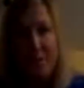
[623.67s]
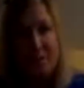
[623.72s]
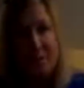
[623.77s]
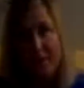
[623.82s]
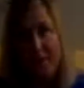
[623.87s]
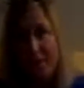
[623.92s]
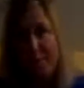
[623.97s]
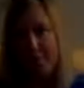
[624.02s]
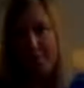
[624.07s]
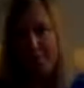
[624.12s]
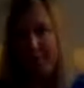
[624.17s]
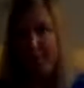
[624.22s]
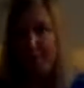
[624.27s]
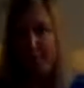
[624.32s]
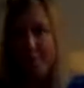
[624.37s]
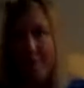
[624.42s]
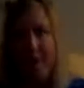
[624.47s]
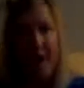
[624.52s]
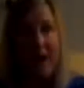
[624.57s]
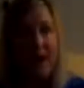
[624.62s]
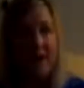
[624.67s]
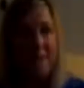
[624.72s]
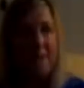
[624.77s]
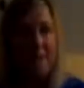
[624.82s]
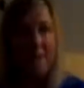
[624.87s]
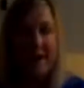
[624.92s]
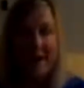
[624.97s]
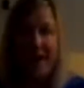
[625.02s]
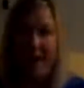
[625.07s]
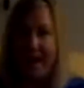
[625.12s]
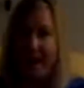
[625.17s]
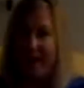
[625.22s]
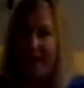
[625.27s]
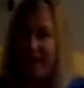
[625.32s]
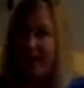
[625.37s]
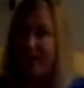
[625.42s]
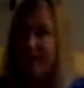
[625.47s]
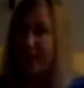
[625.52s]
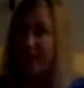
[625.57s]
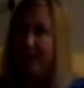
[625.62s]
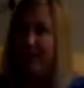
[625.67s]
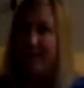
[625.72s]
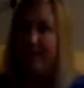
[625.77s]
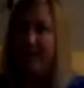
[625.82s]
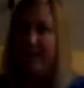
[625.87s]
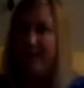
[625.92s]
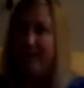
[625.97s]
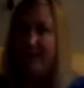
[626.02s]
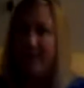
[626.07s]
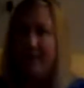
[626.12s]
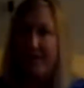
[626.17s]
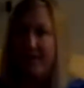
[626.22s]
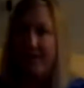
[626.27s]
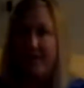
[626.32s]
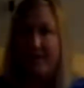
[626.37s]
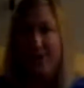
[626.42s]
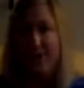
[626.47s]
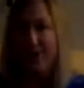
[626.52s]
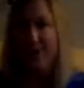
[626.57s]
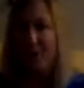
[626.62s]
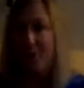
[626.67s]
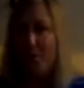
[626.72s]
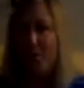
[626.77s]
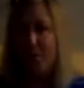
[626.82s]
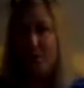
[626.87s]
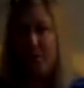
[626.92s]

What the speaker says: member, a mom, a dad. You know,